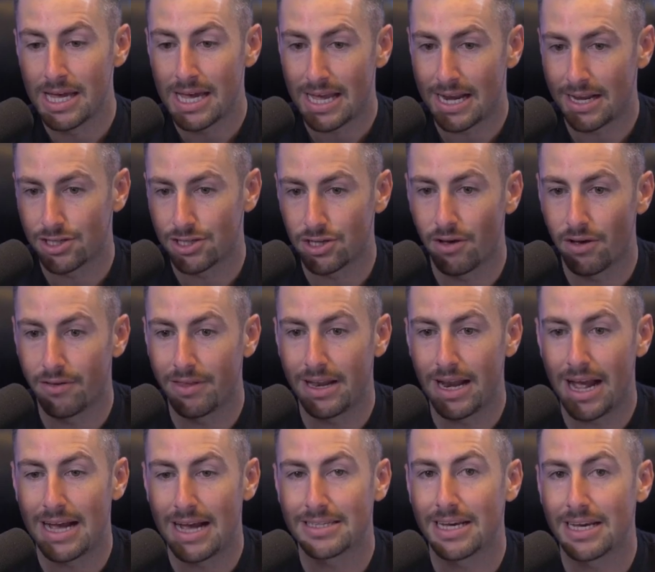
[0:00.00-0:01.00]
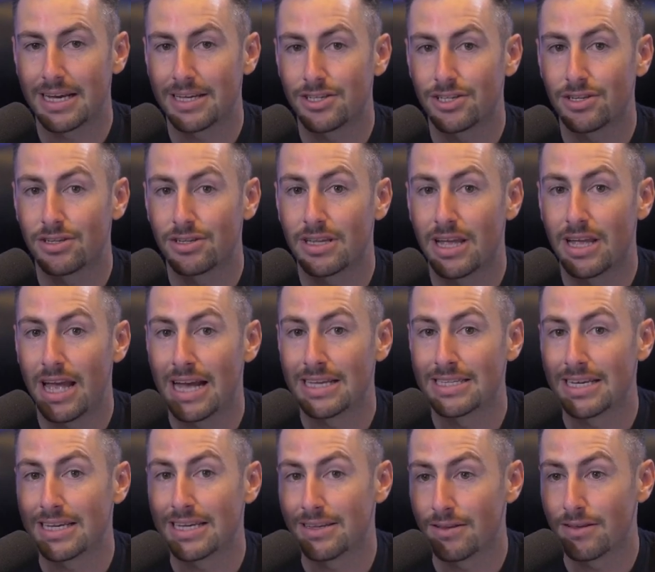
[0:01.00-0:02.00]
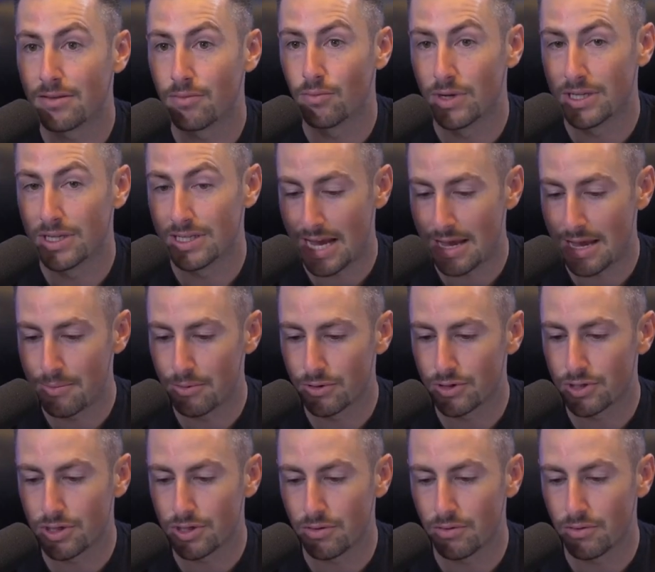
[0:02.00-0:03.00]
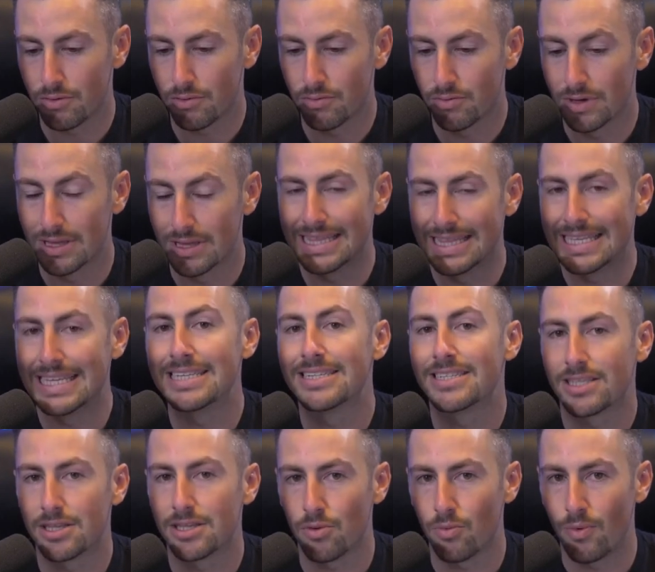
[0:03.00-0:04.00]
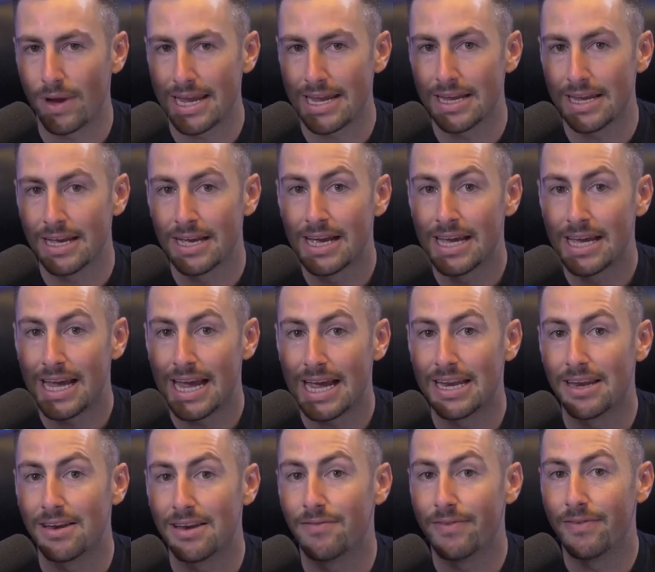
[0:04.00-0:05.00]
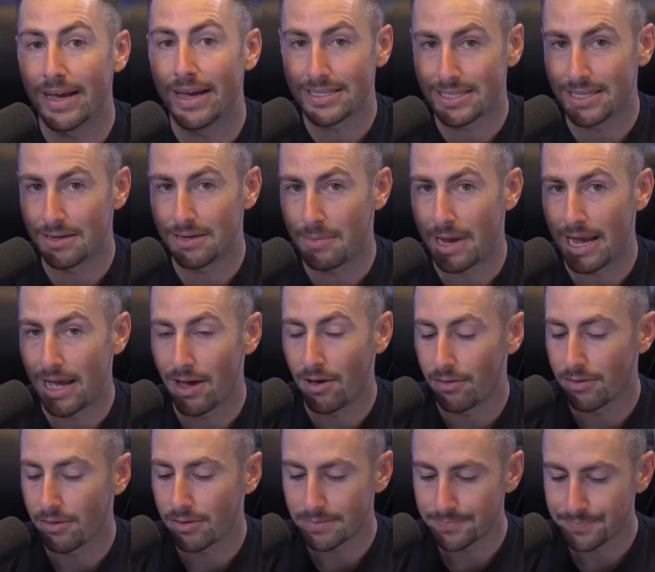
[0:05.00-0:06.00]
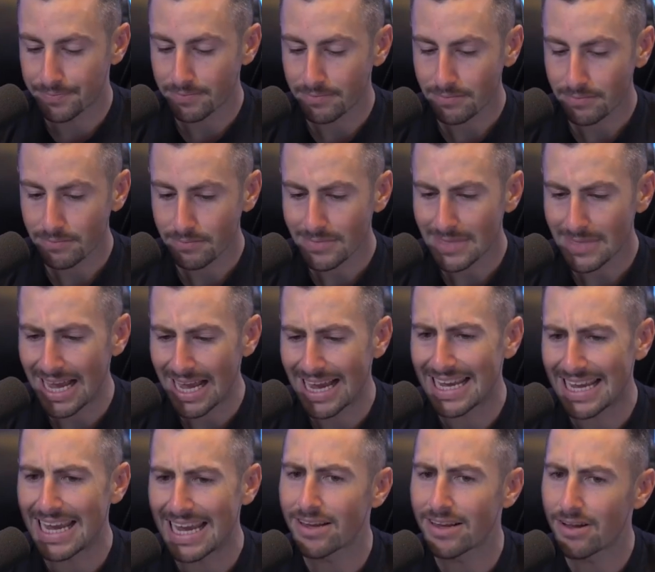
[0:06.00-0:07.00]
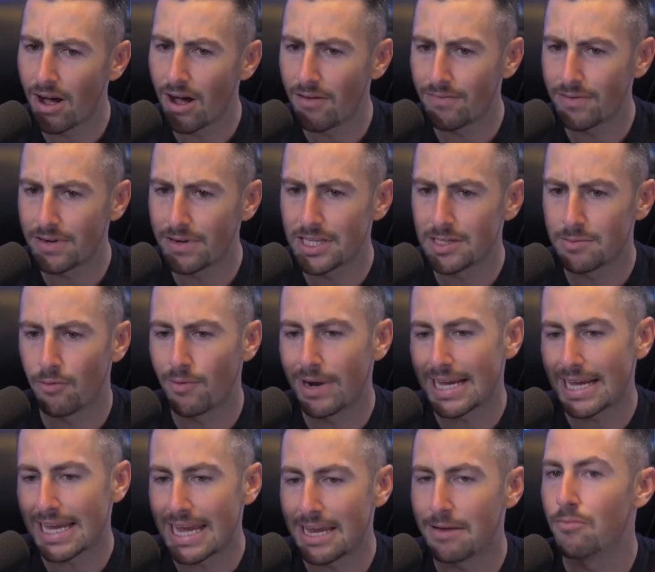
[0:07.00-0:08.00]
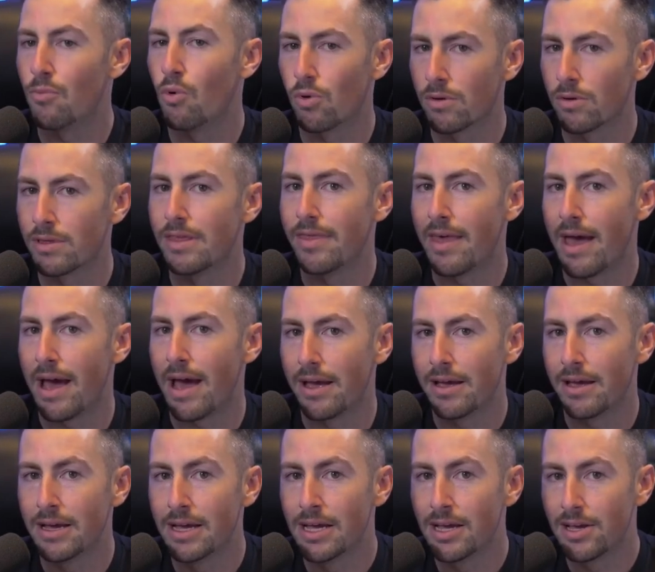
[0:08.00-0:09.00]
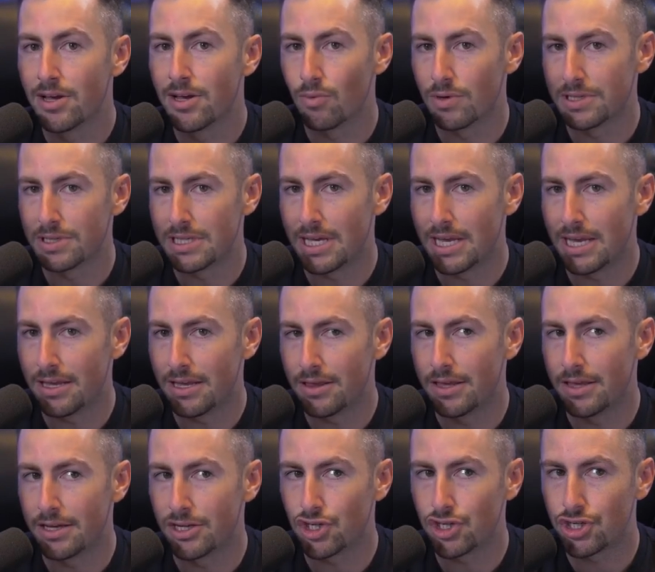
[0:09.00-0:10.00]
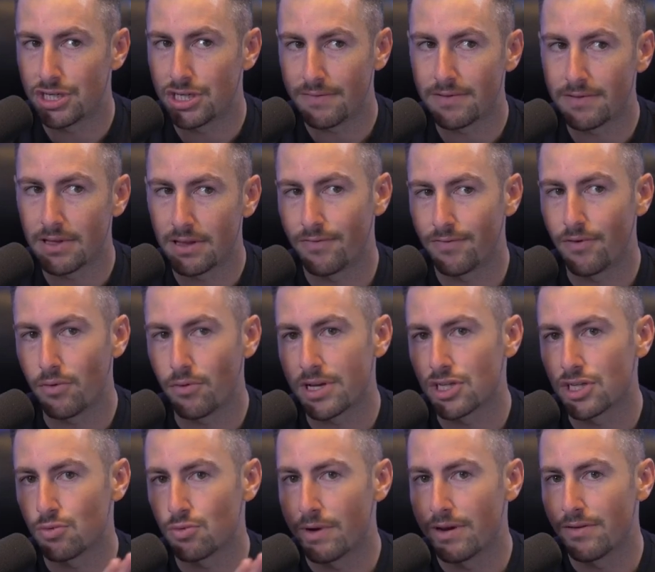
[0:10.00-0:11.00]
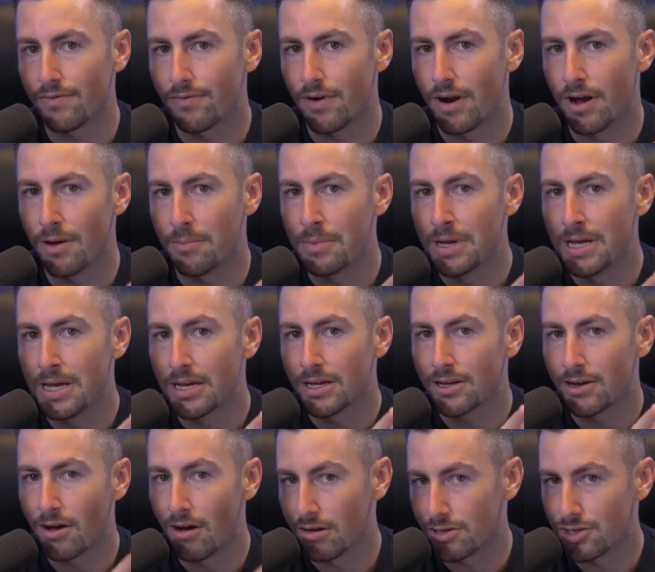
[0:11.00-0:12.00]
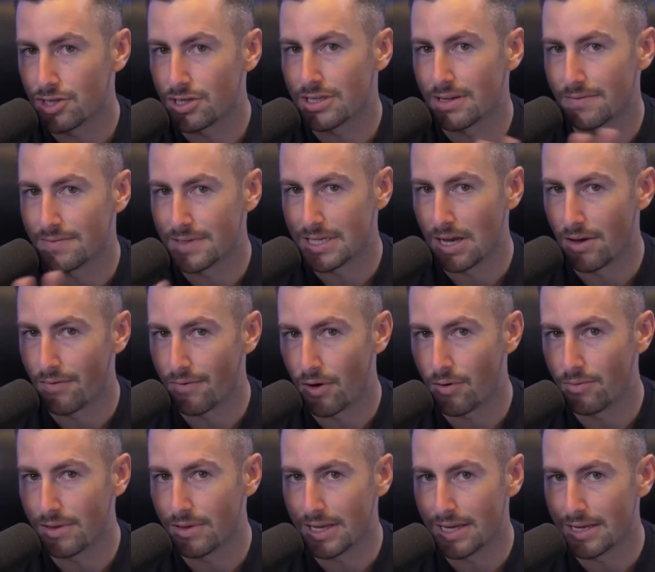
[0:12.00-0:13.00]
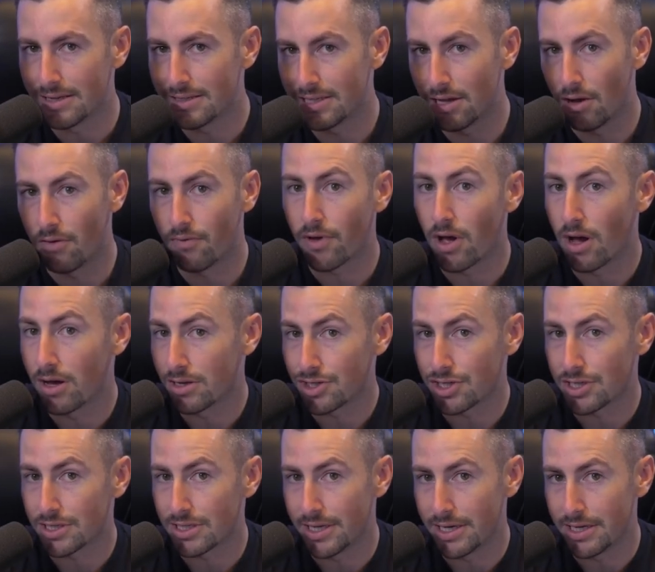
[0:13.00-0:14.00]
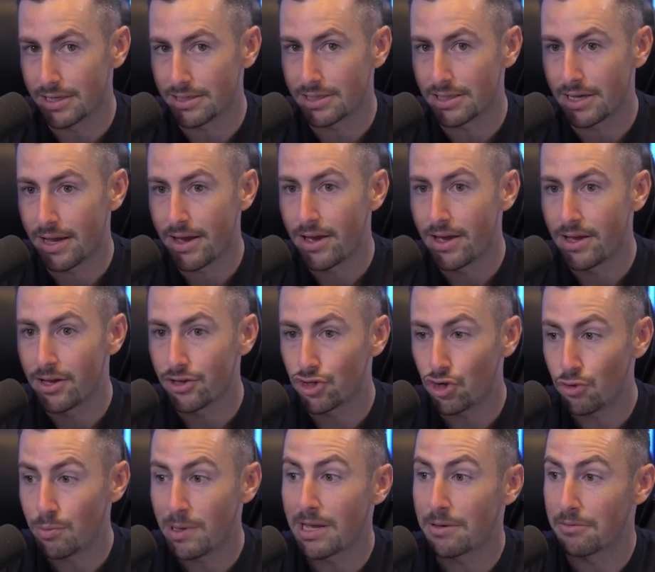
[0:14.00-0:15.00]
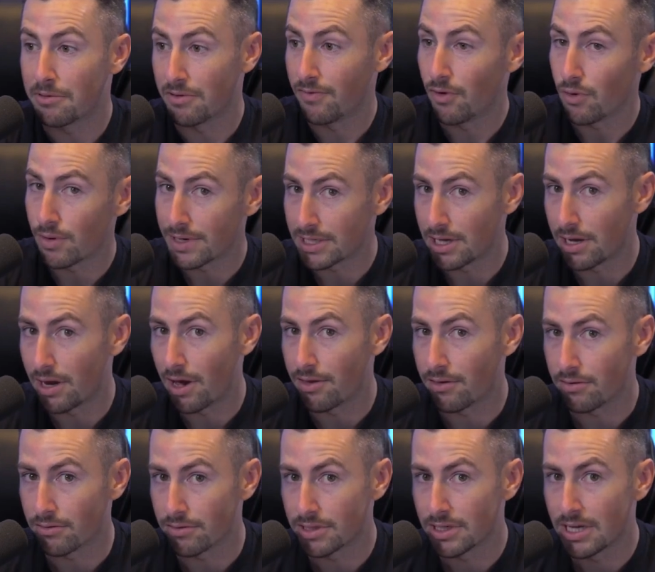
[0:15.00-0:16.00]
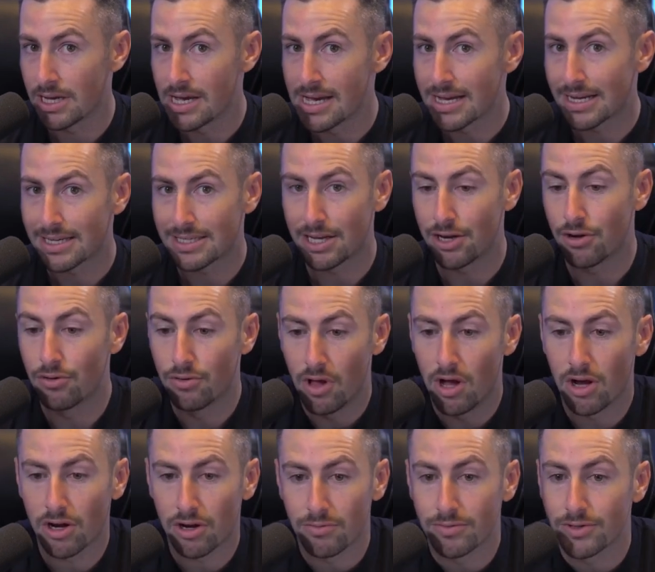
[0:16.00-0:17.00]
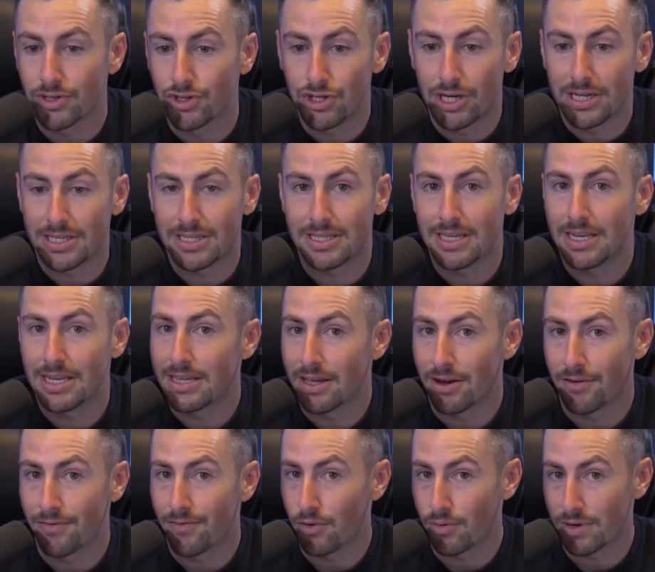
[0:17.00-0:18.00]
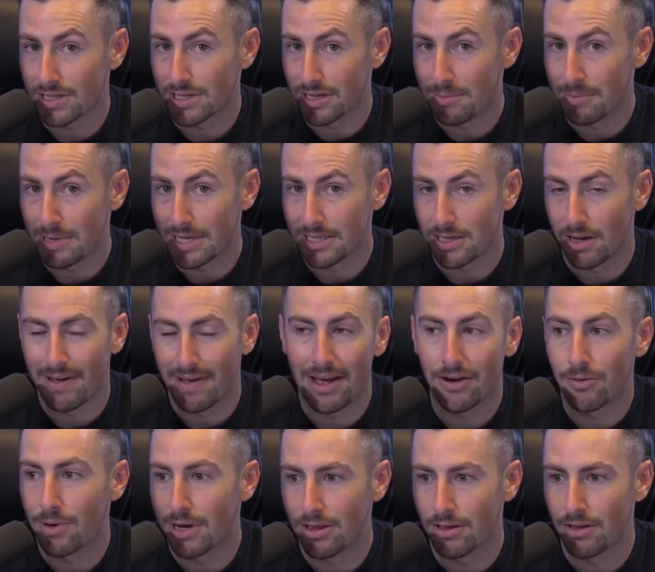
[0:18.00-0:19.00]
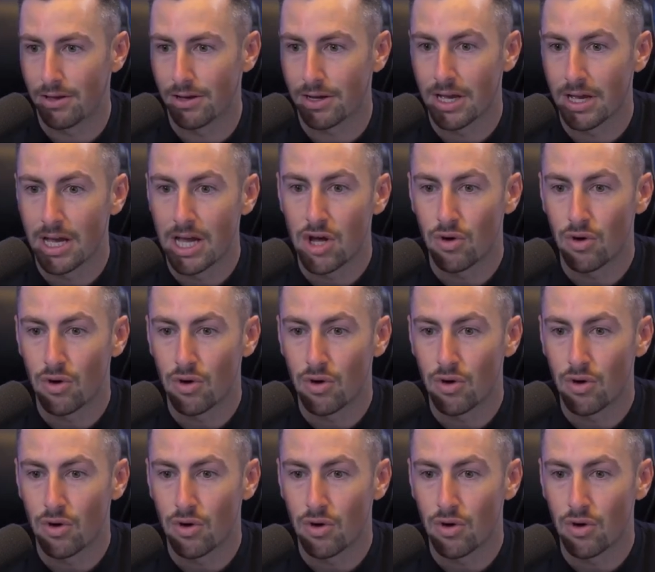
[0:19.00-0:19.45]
And I saw that as I, as I was able to release the weight and invest in my health, I gained confidence. But what I gained more than that was that the shift of the focus went from conscious of self only, self-consciousness, to being able to focus on others. Because I no longer was just sitting there focused on myself. How do I look?